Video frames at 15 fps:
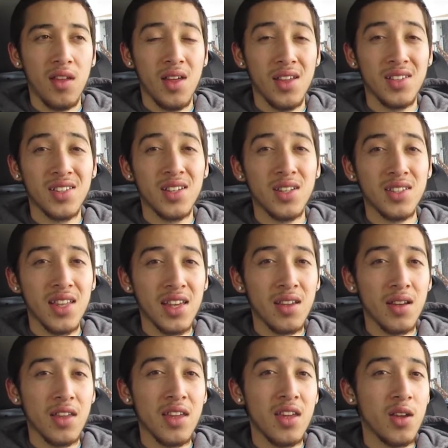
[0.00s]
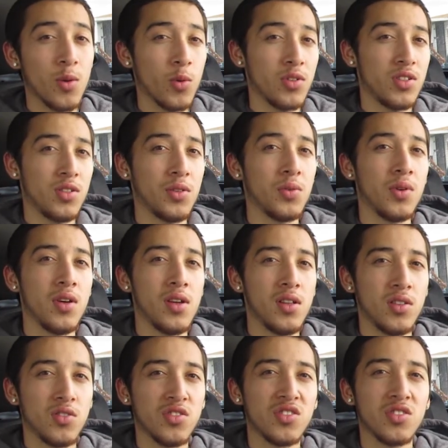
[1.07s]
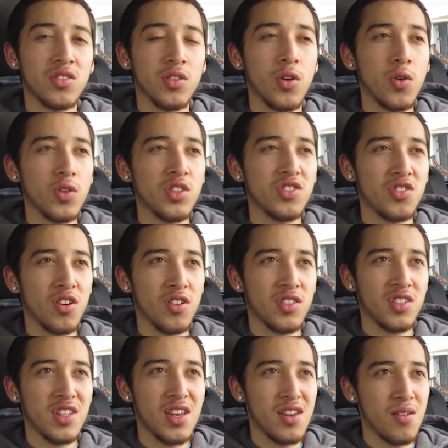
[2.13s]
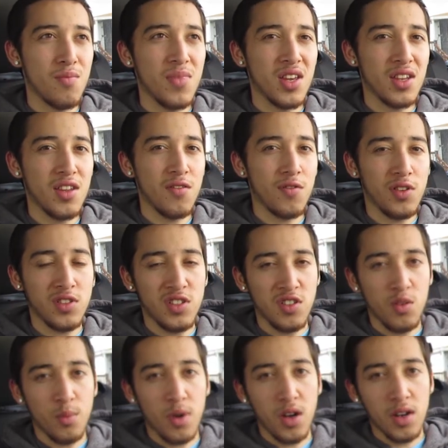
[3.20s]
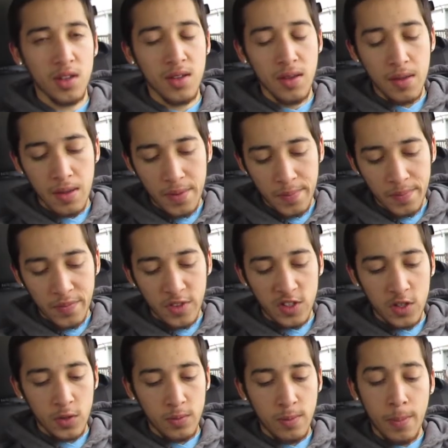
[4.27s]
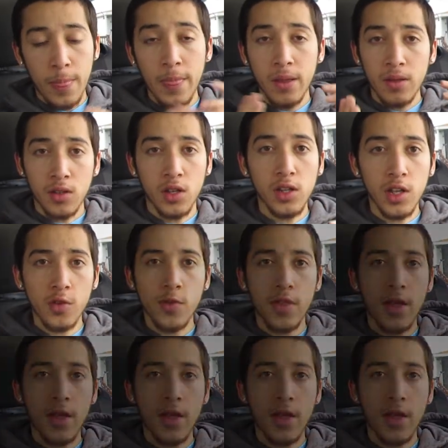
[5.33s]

It's going to take a year or two to slowly start seeing a big difference in your body. So good luck with